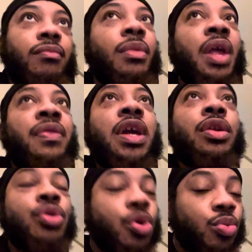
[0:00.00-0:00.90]
that
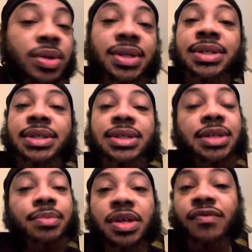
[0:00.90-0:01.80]
no one is
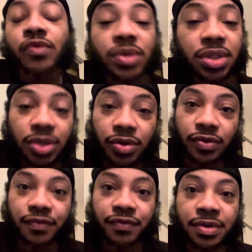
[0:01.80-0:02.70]
exempt of on this
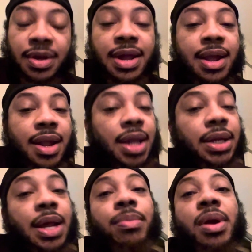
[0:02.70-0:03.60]
earth, and
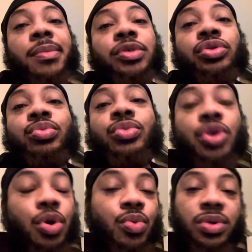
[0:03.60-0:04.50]
I promise you,
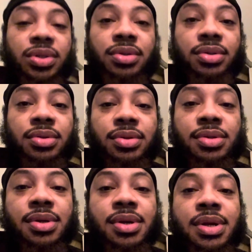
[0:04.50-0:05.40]
no one,
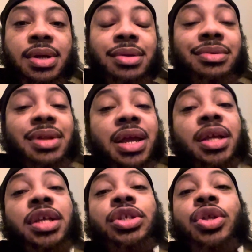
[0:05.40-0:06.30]
that
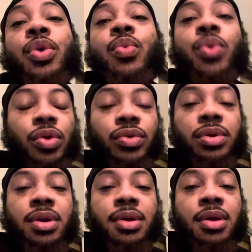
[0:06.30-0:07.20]
is the work.
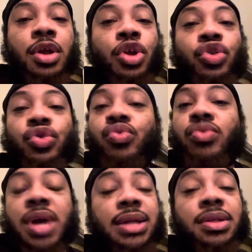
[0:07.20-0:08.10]
You
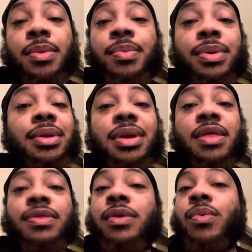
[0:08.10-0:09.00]
got to put
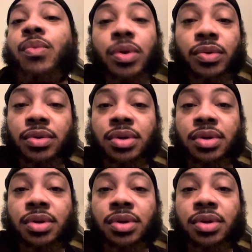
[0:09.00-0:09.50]
in the work.